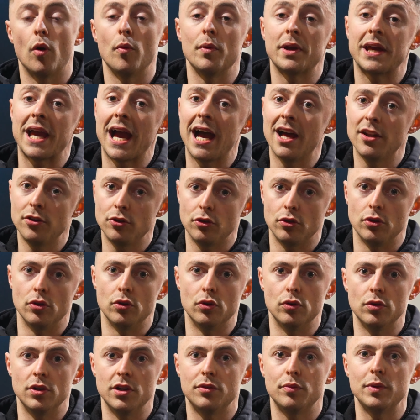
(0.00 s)
what we can do
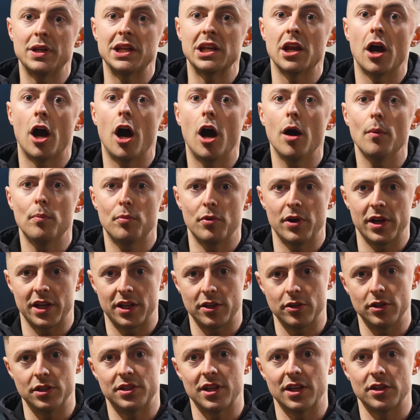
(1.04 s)
though is we can
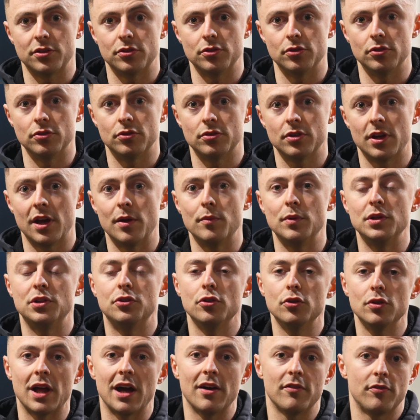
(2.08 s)
up-regulate tissues, and we
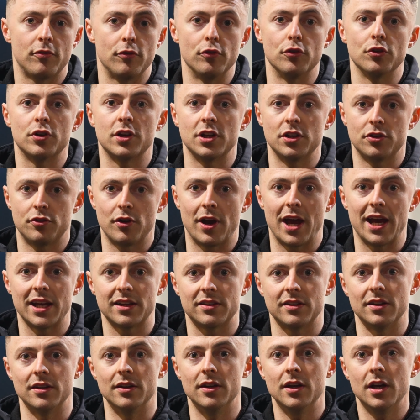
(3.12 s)
do that through
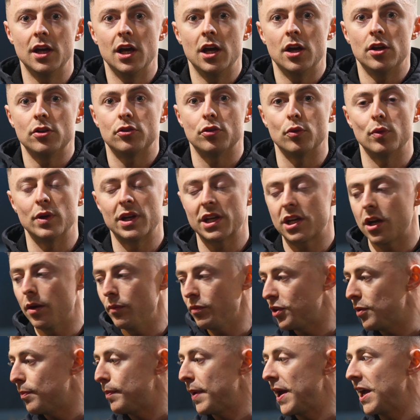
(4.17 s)
contracting. So when it
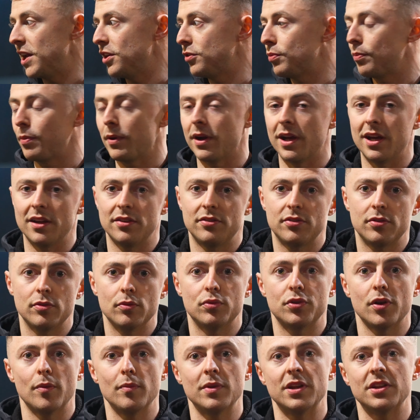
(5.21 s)
comes to bench press,
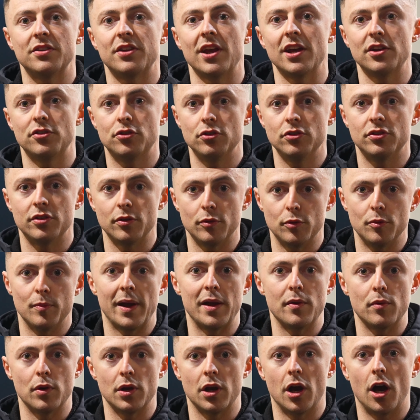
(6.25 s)
some of the tissues that we
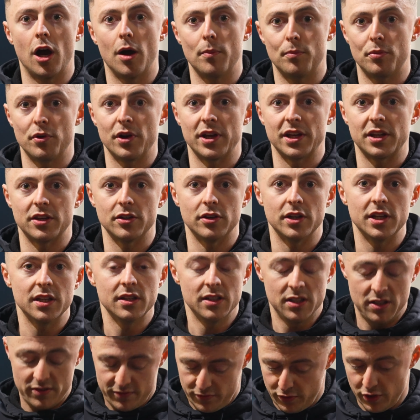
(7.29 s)
might want to up-regulate,
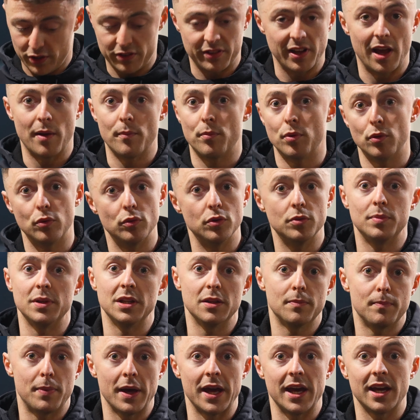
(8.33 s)
for example, would be
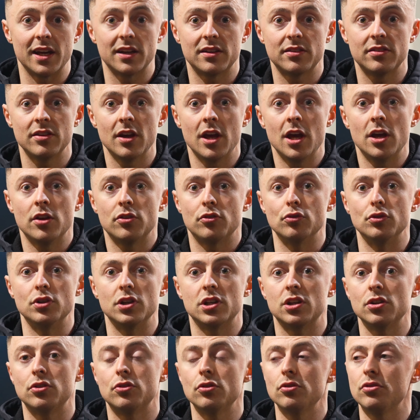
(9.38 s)
the pecs. So you
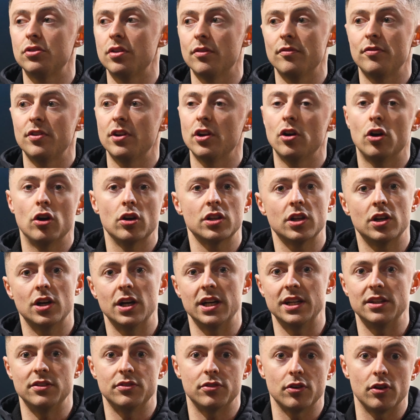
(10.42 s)
could do something along the
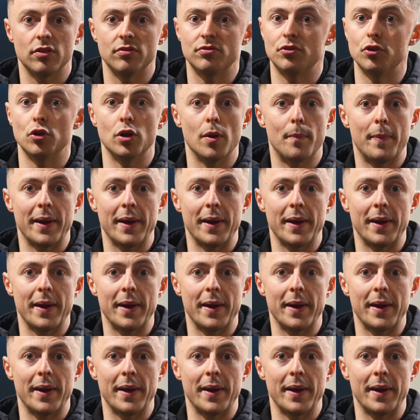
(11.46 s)
lines of doing a